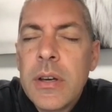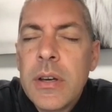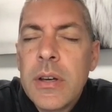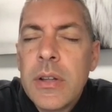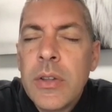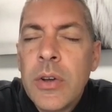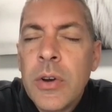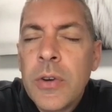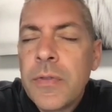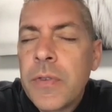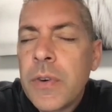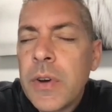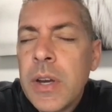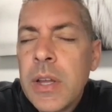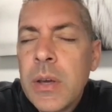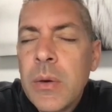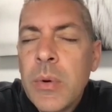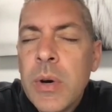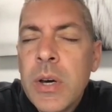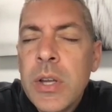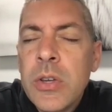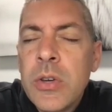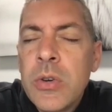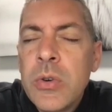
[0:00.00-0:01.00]
Lord, for
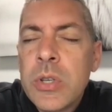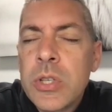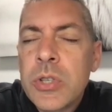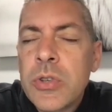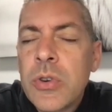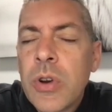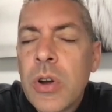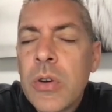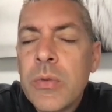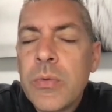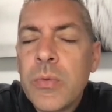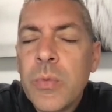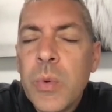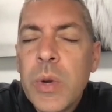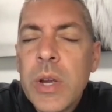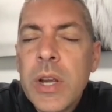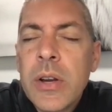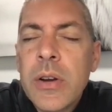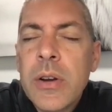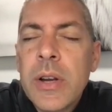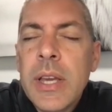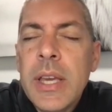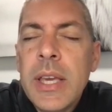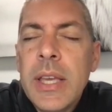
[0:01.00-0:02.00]
anyone who has grown
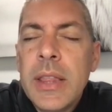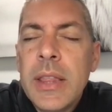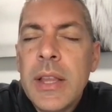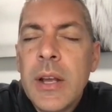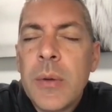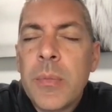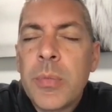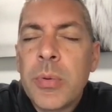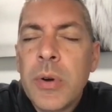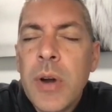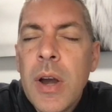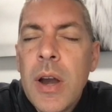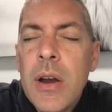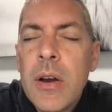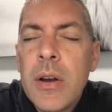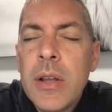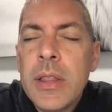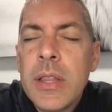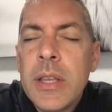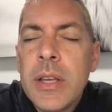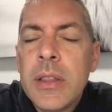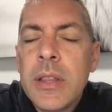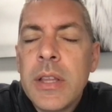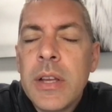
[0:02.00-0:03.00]
weary in their prayer
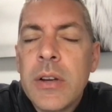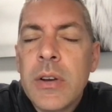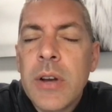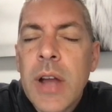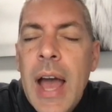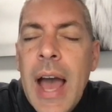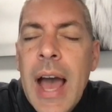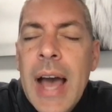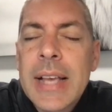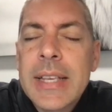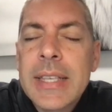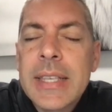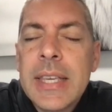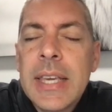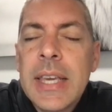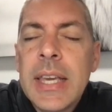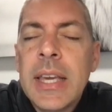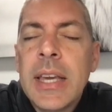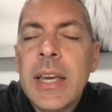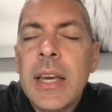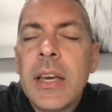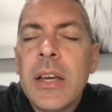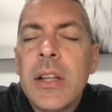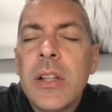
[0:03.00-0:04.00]
and then they're
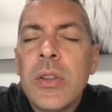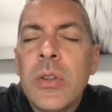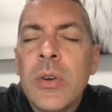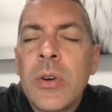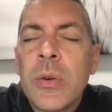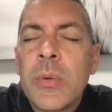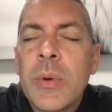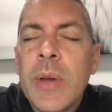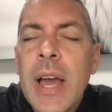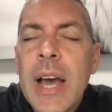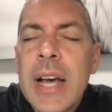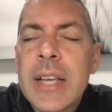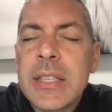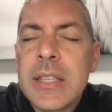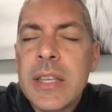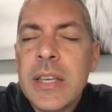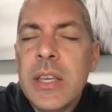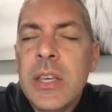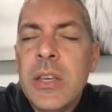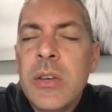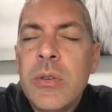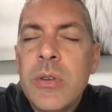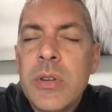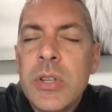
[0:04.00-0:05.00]
asking, Lord, we ask
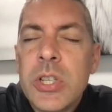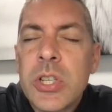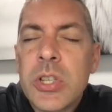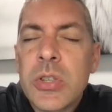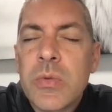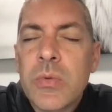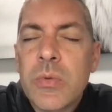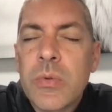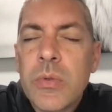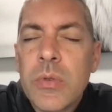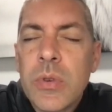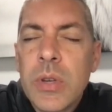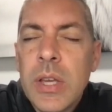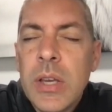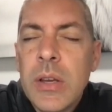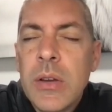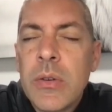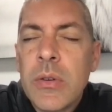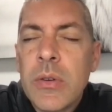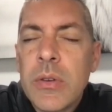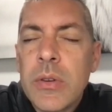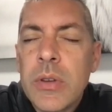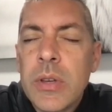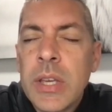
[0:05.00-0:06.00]
that you would just
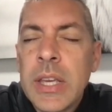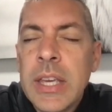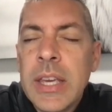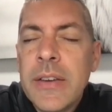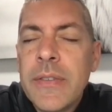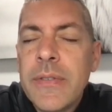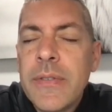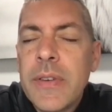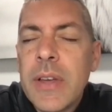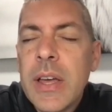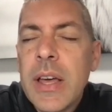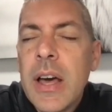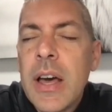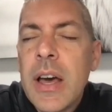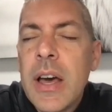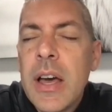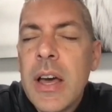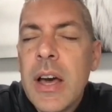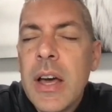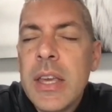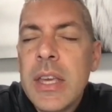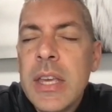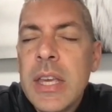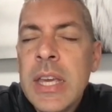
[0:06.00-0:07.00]
give
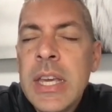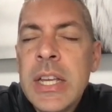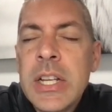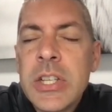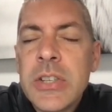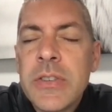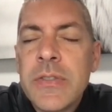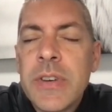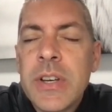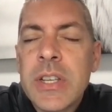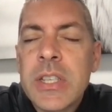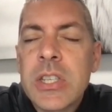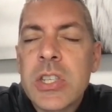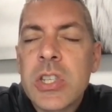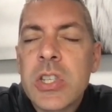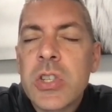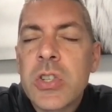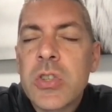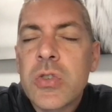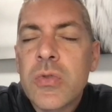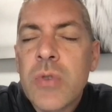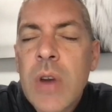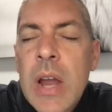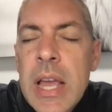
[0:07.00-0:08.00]
each of us
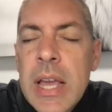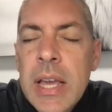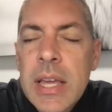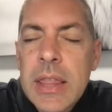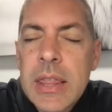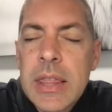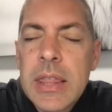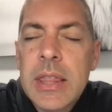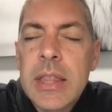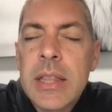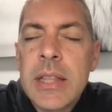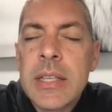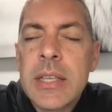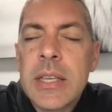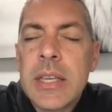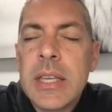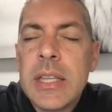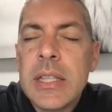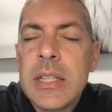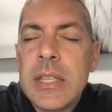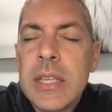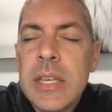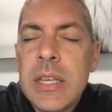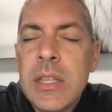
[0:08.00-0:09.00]
strength to
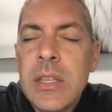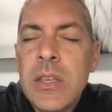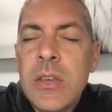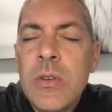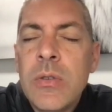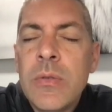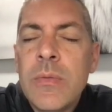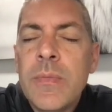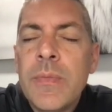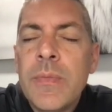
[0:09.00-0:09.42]
continue.